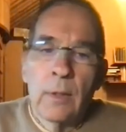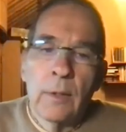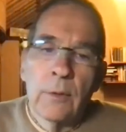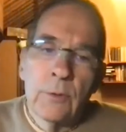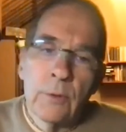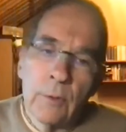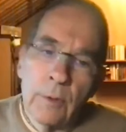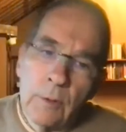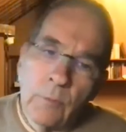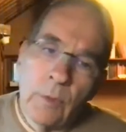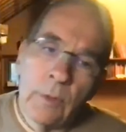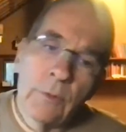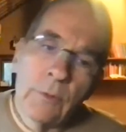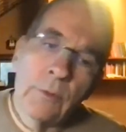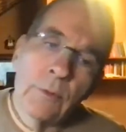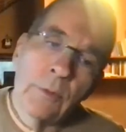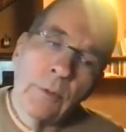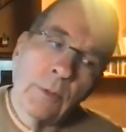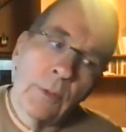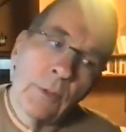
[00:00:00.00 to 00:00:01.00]
so that
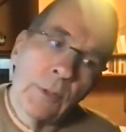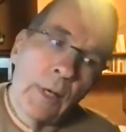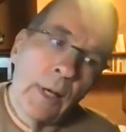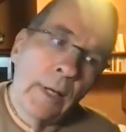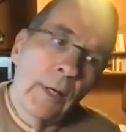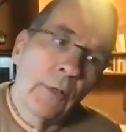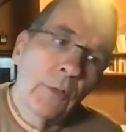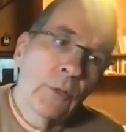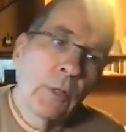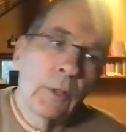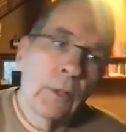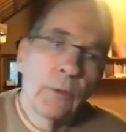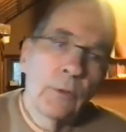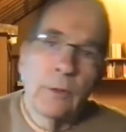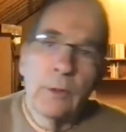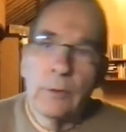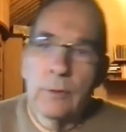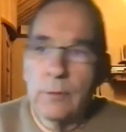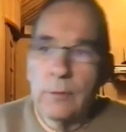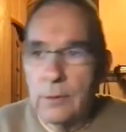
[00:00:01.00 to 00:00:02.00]
one's desires are not
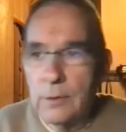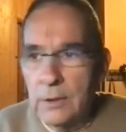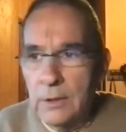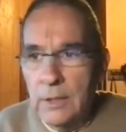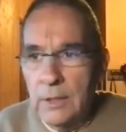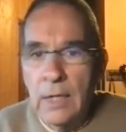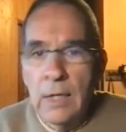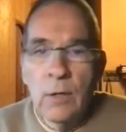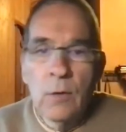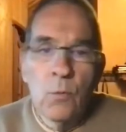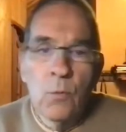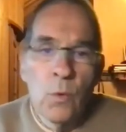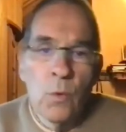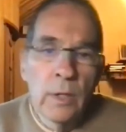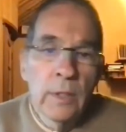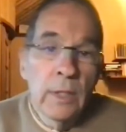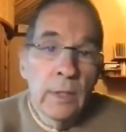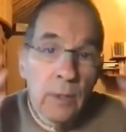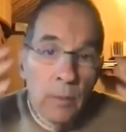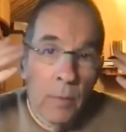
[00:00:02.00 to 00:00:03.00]
going to take
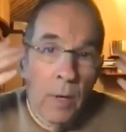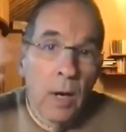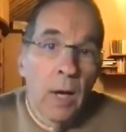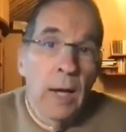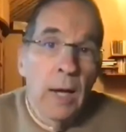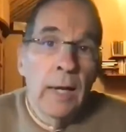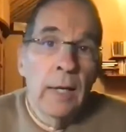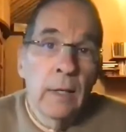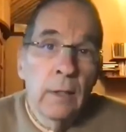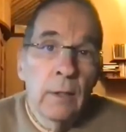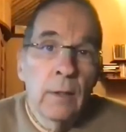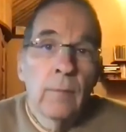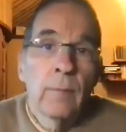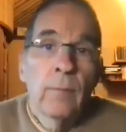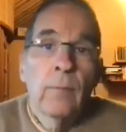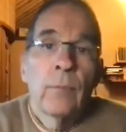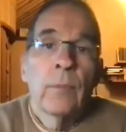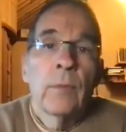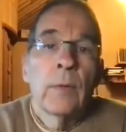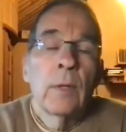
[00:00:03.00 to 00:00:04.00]
one in the mind,
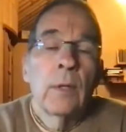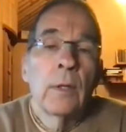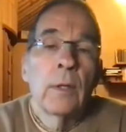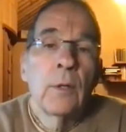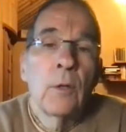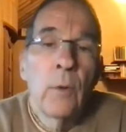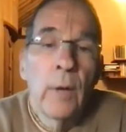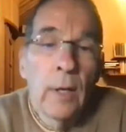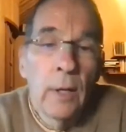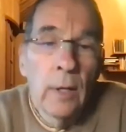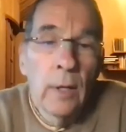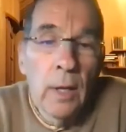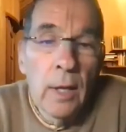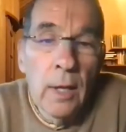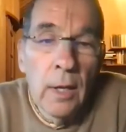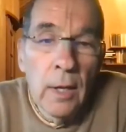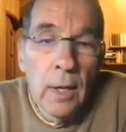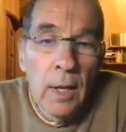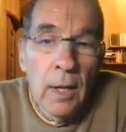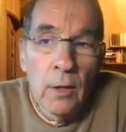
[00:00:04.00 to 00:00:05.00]

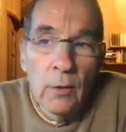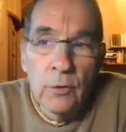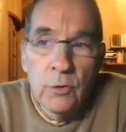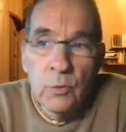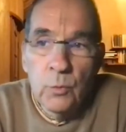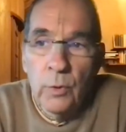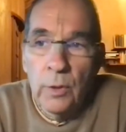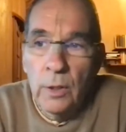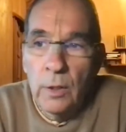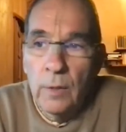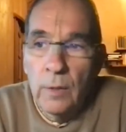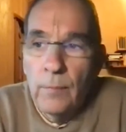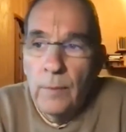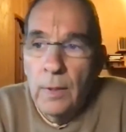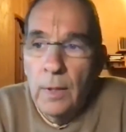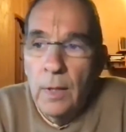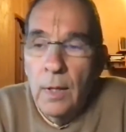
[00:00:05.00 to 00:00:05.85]
elsewhere.